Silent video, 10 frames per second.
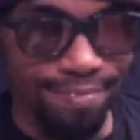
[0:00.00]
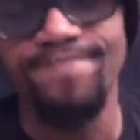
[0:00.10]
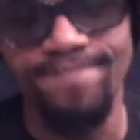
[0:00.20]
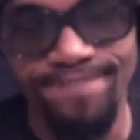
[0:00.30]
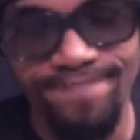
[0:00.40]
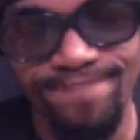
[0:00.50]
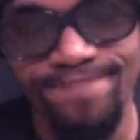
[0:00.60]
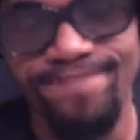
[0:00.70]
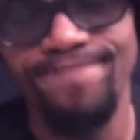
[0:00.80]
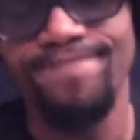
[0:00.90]

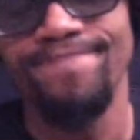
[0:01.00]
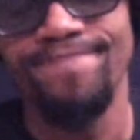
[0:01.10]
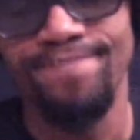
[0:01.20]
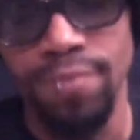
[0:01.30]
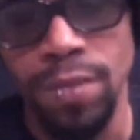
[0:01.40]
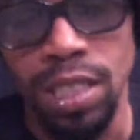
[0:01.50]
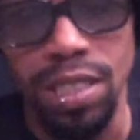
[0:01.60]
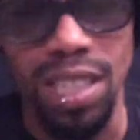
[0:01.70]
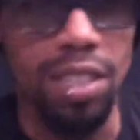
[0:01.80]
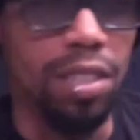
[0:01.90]
Is
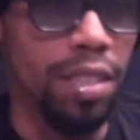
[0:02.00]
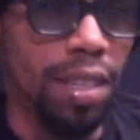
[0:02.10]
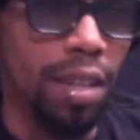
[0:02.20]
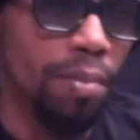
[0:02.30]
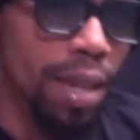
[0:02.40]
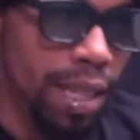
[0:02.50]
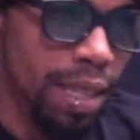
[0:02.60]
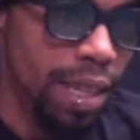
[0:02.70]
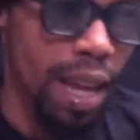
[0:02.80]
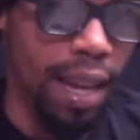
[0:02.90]
that a good thing or bad thing?